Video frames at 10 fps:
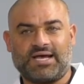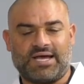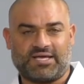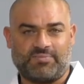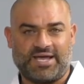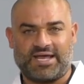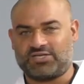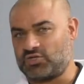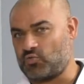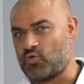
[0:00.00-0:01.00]
It can be
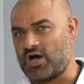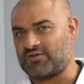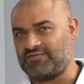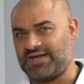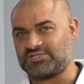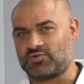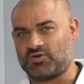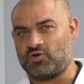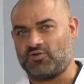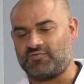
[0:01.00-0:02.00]
added to the water phase or
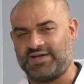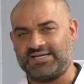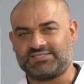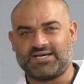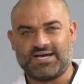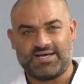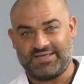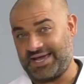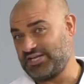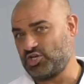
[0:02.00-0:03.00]
the oil phase.
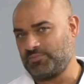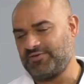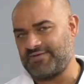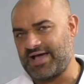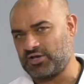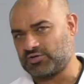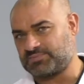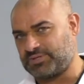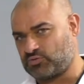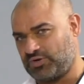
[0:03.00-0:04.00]
The HLB value is
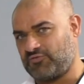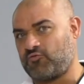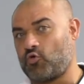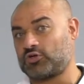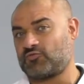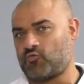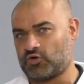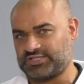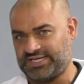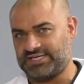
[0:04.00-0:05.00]
between 4 to
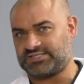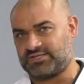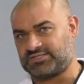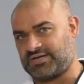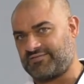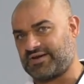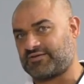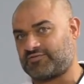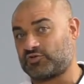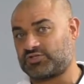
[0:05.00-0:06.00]
14, so it's a
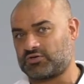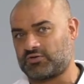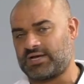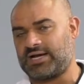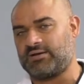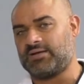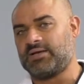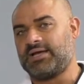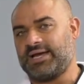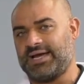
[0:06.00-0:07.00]
very versatile uh,
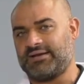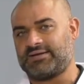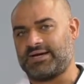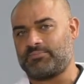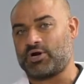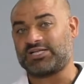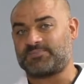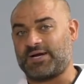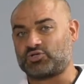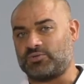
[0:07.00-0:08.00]
and uh, broad
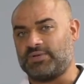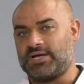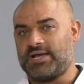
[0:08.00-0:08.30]
spectrum.